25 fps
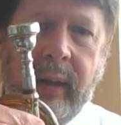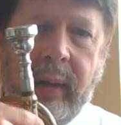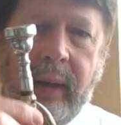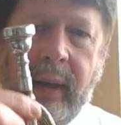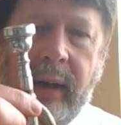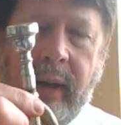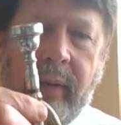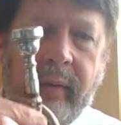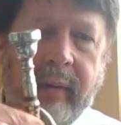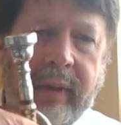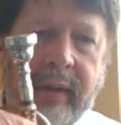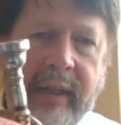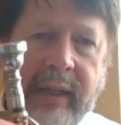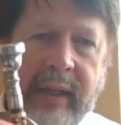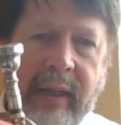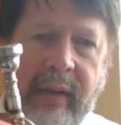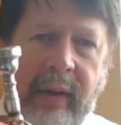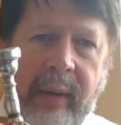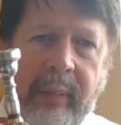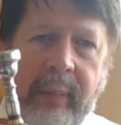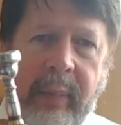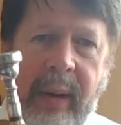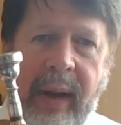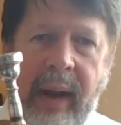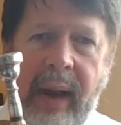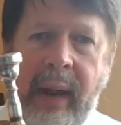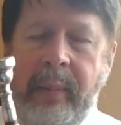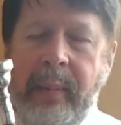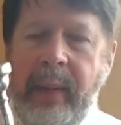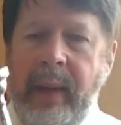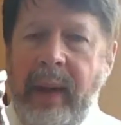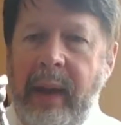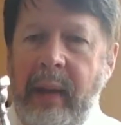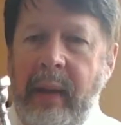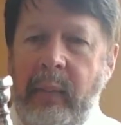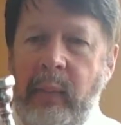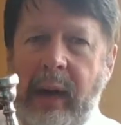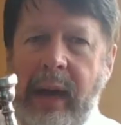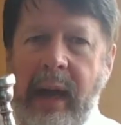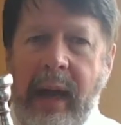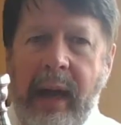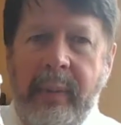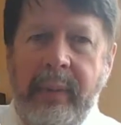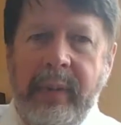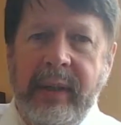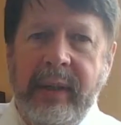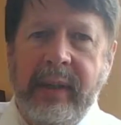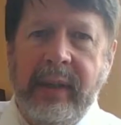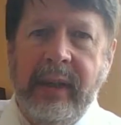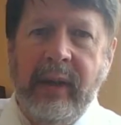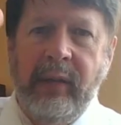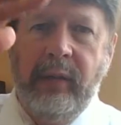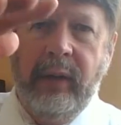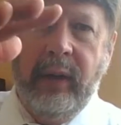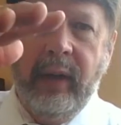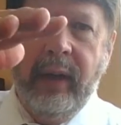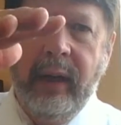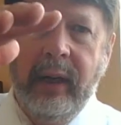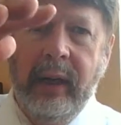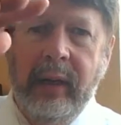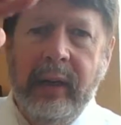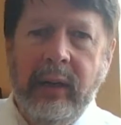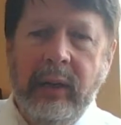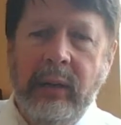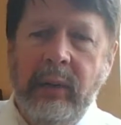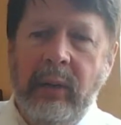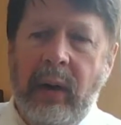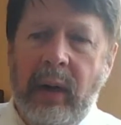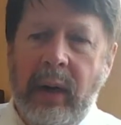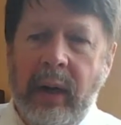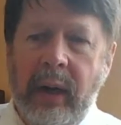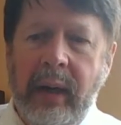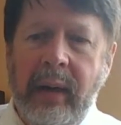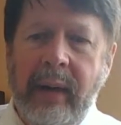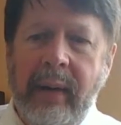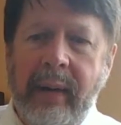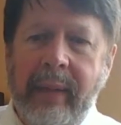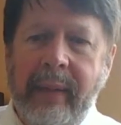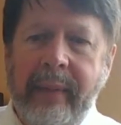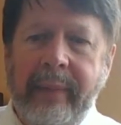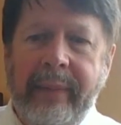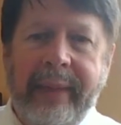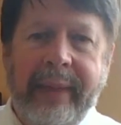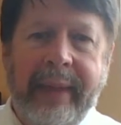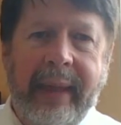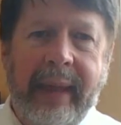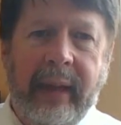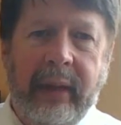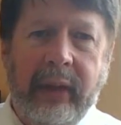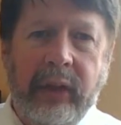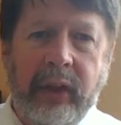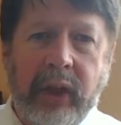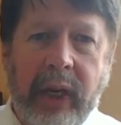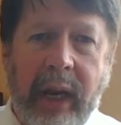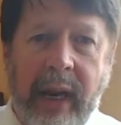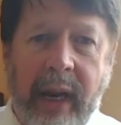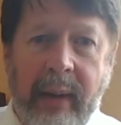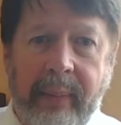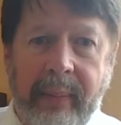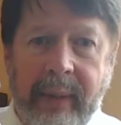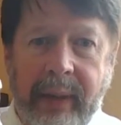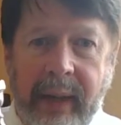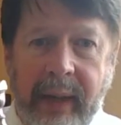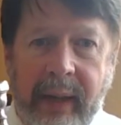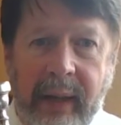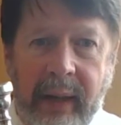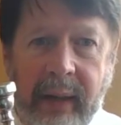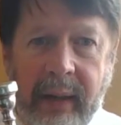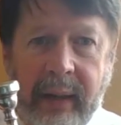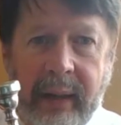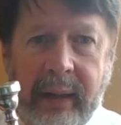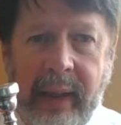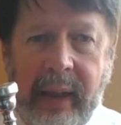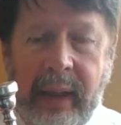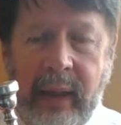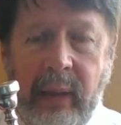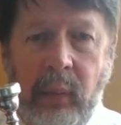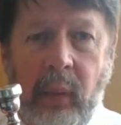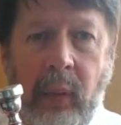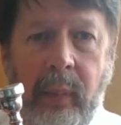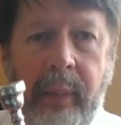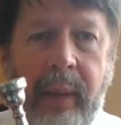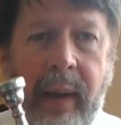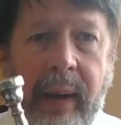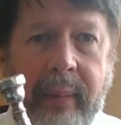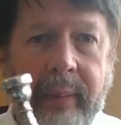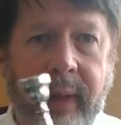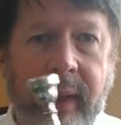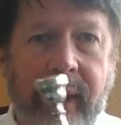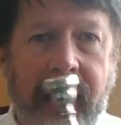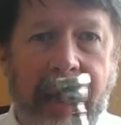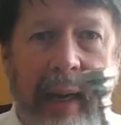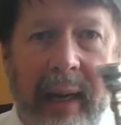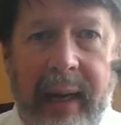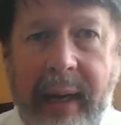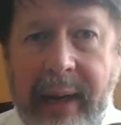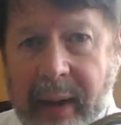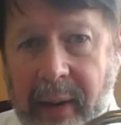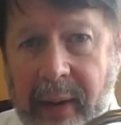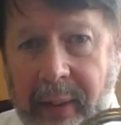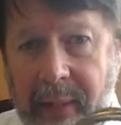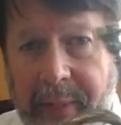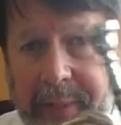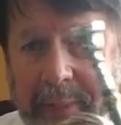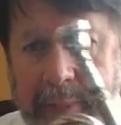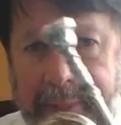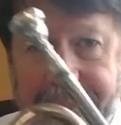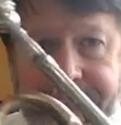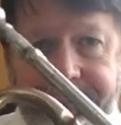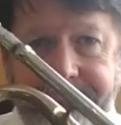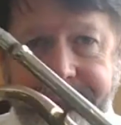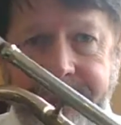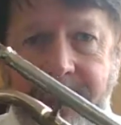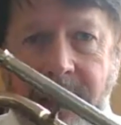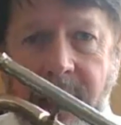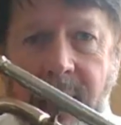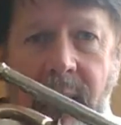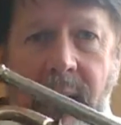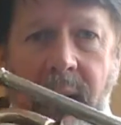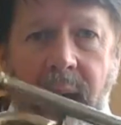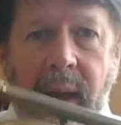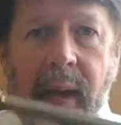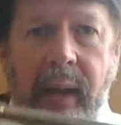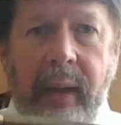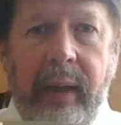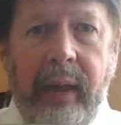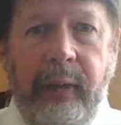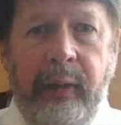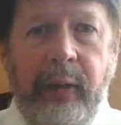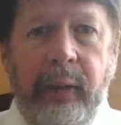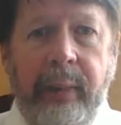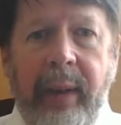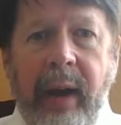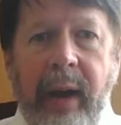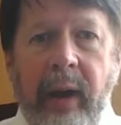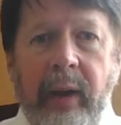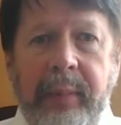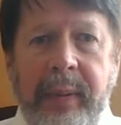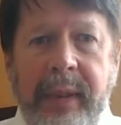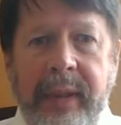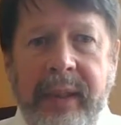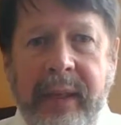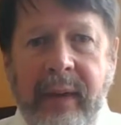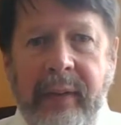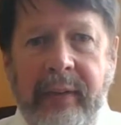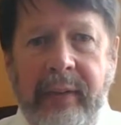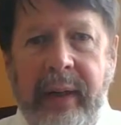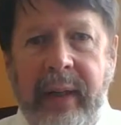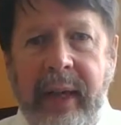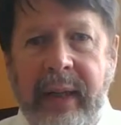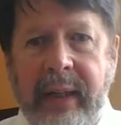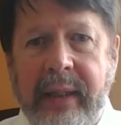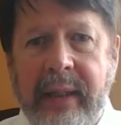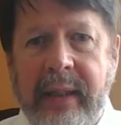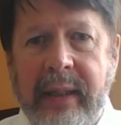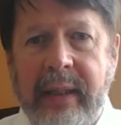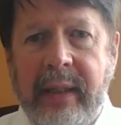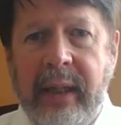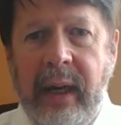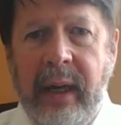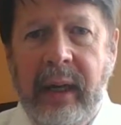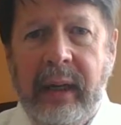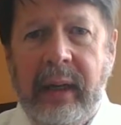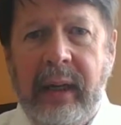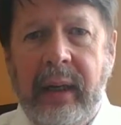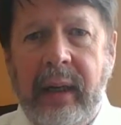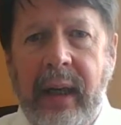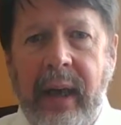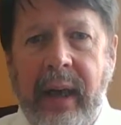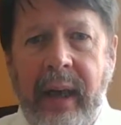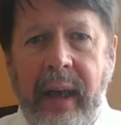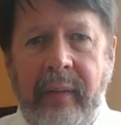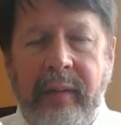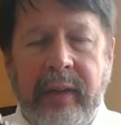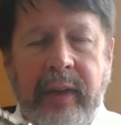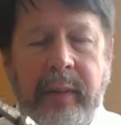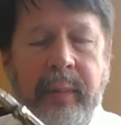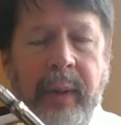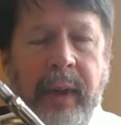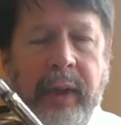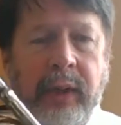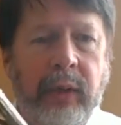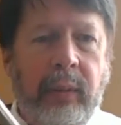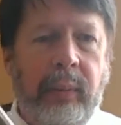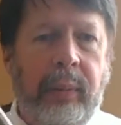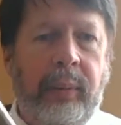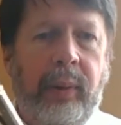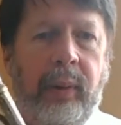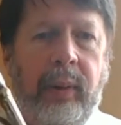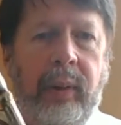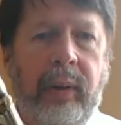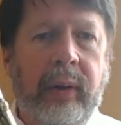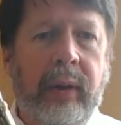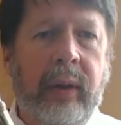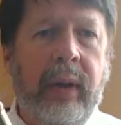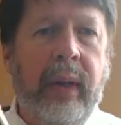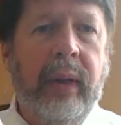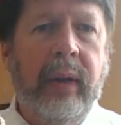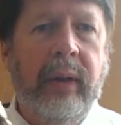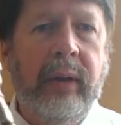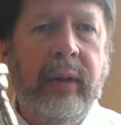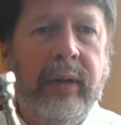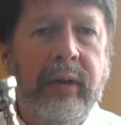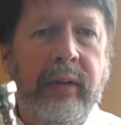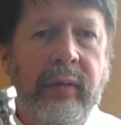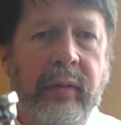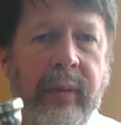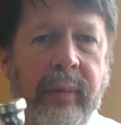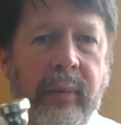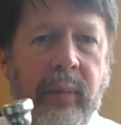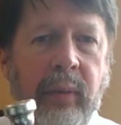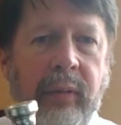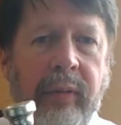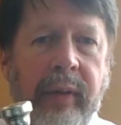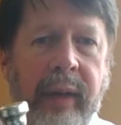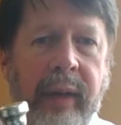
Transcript: receiving pipe, and what happens is if you hit it too hard, that'll jam in there and then you won't be able to get it out. If your mouthpiece ever gets stuck, I have a special puller here to remove